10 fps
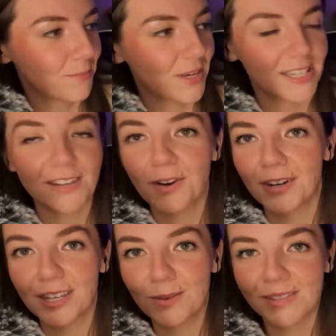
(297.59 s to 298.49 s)
because I've
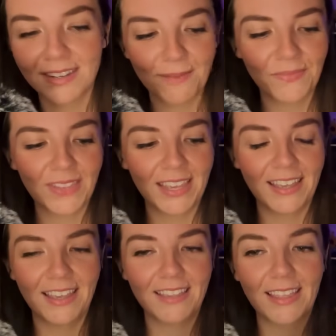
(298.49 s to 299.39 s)
already used it.
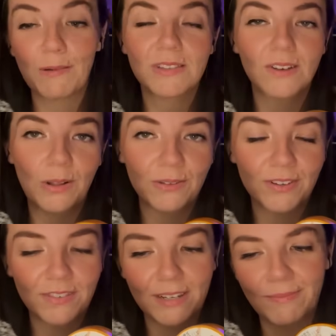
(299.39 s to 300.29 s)
That was $1.50.